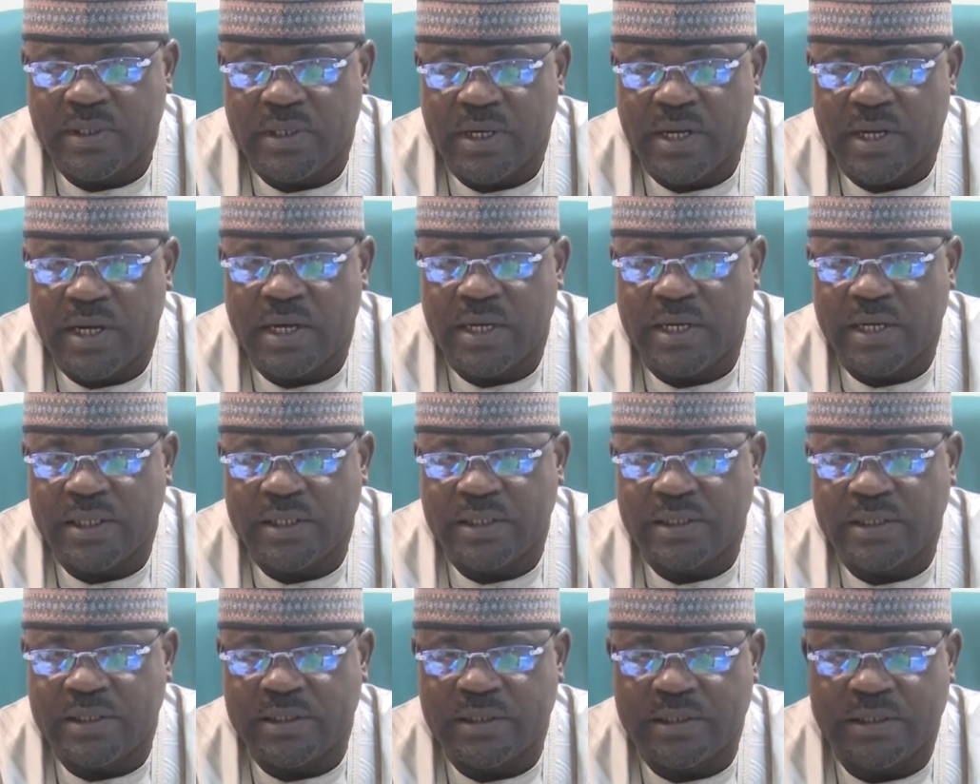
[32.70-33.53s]

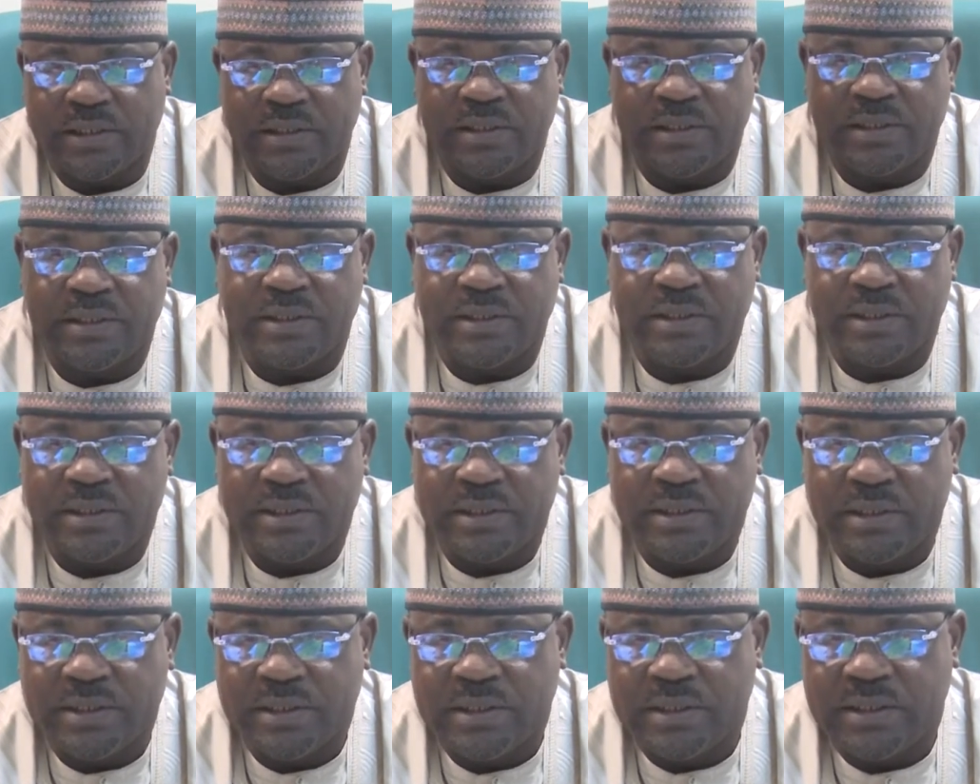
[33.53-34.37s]
and
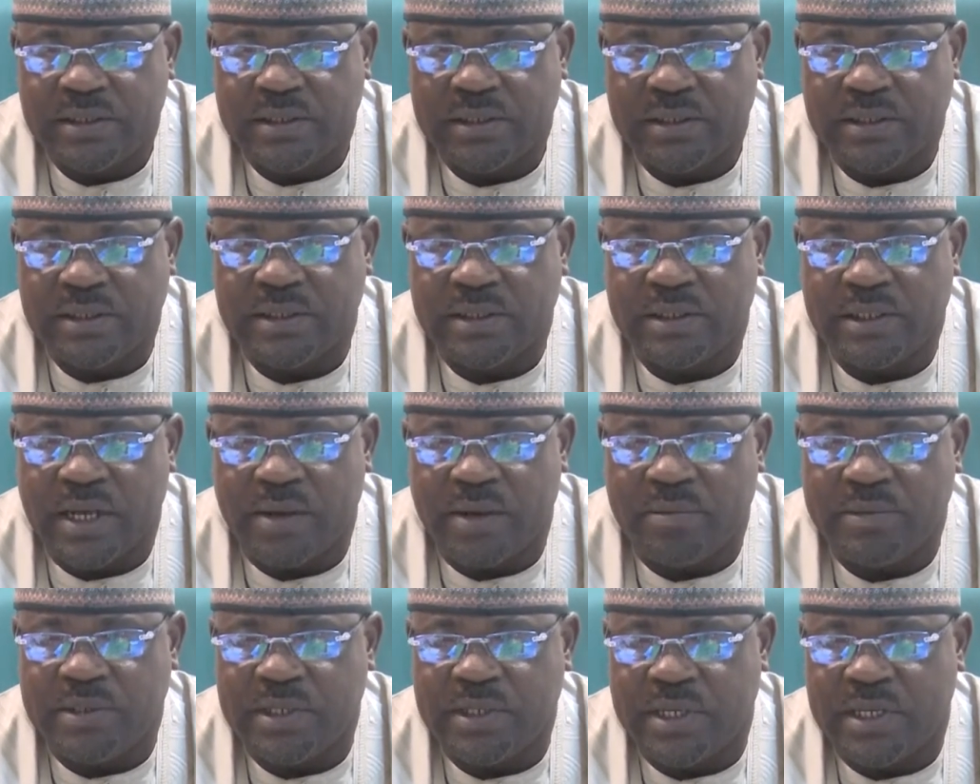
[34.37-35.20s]
the
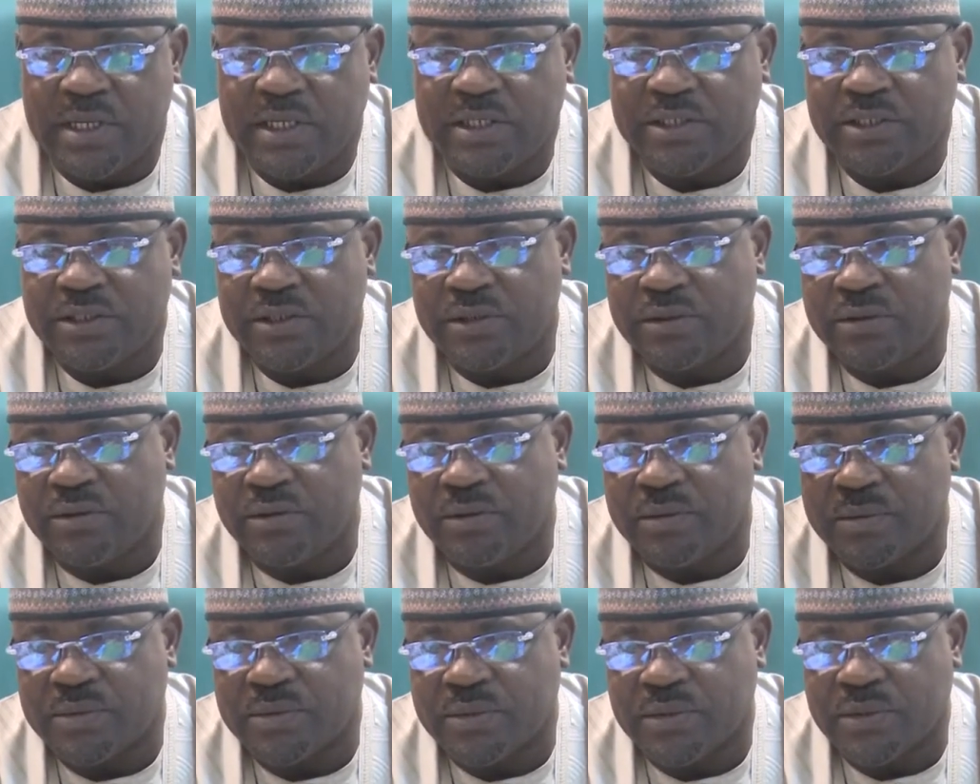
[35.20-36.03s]
abdication
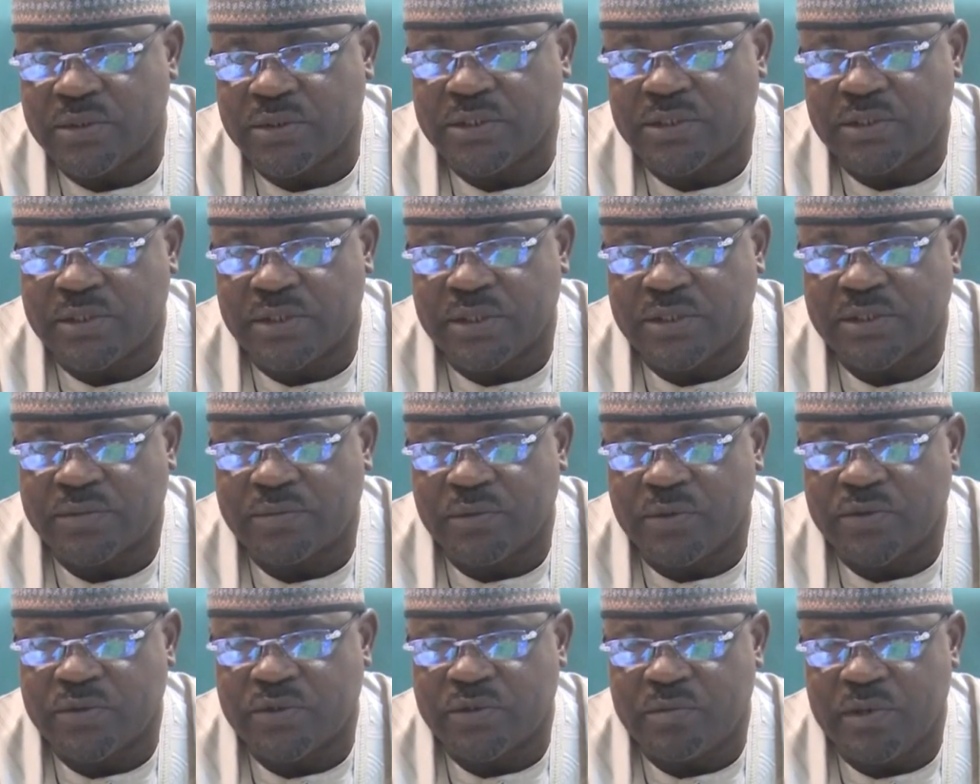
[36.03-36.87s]
of such
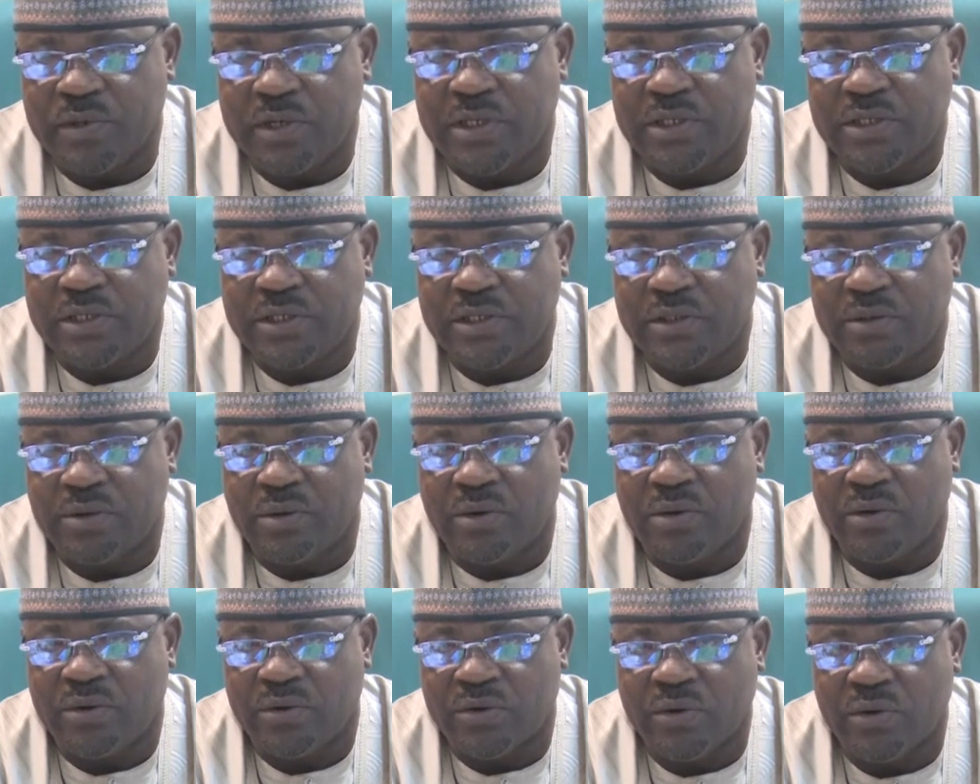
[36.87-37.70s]
responsibility
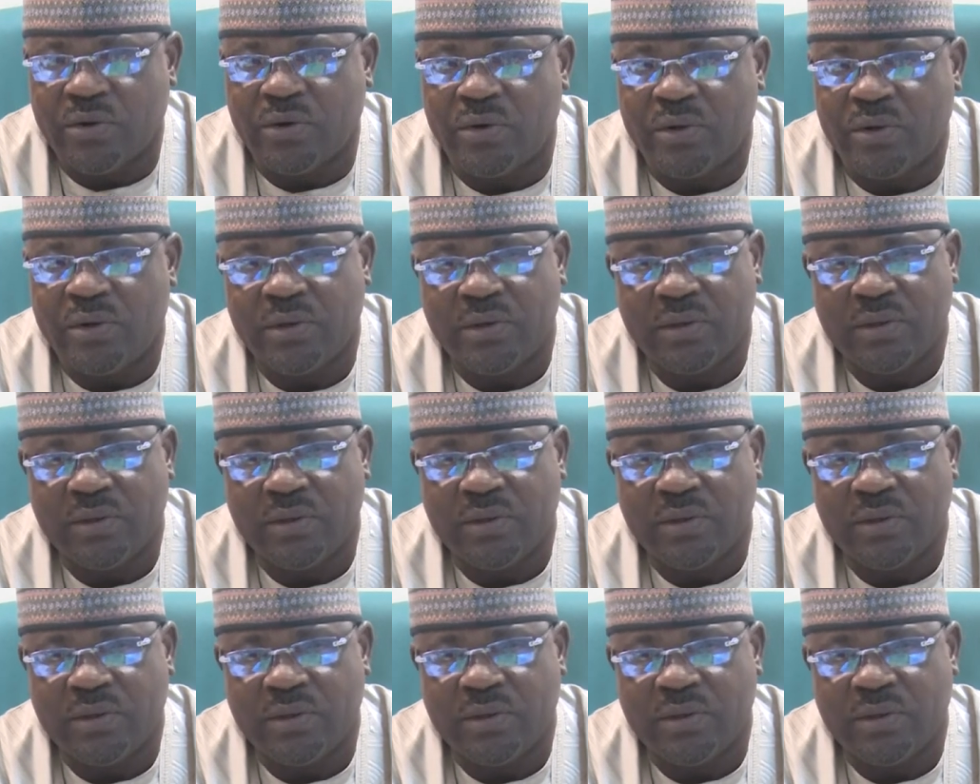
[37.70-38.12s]
or role